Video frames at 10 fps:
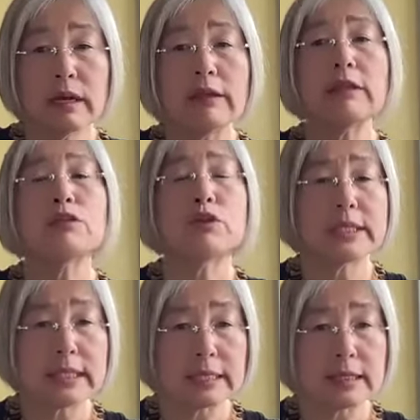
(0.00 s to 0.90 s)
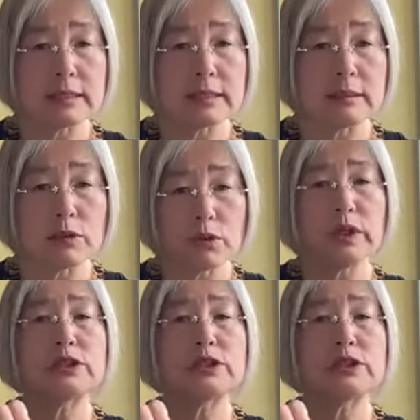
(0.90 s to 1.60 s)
And then three sentence, three